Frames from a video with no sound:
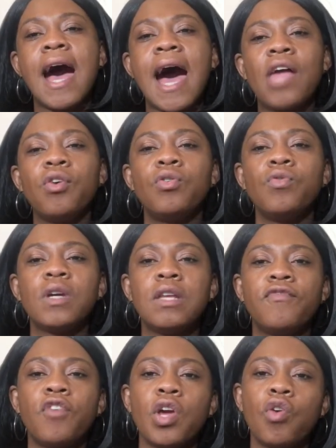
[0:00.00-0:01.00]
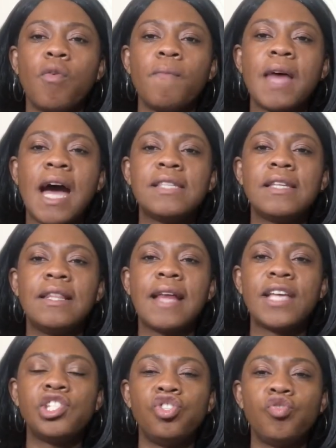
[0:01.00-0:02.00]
Are you looking for a home that has a nice